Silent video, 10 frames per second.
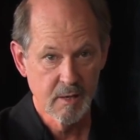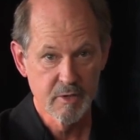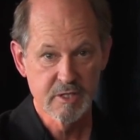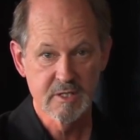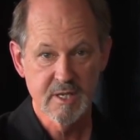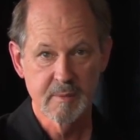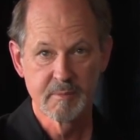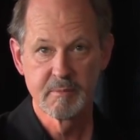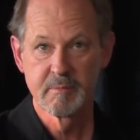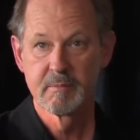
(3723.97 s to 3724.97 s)
which is a
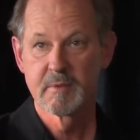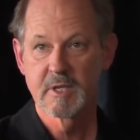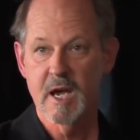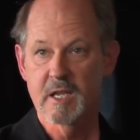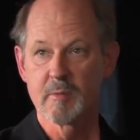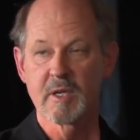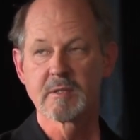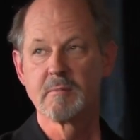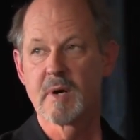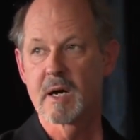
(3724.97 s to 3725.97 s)

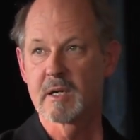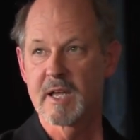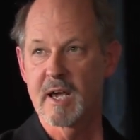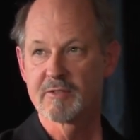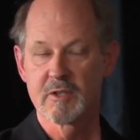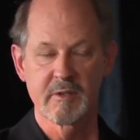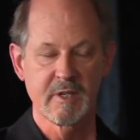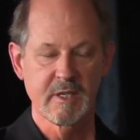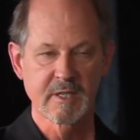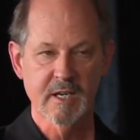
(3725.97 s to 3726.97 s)
document modeled after
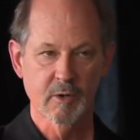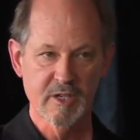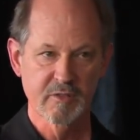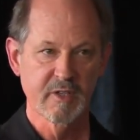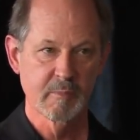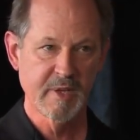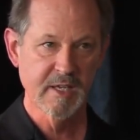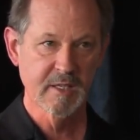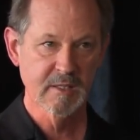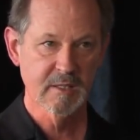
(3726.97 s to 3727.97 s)
the Declaration of
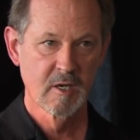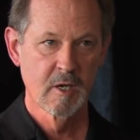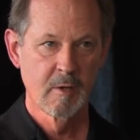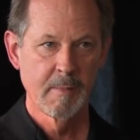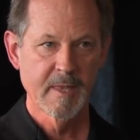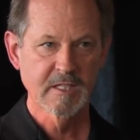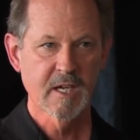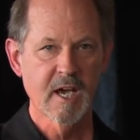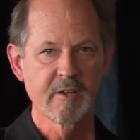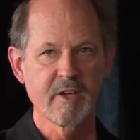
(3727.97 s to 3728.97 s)
Independence. It's
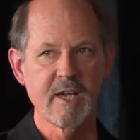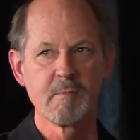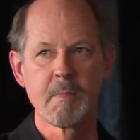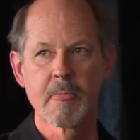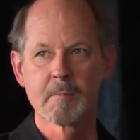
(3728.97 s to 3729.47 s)
kind of a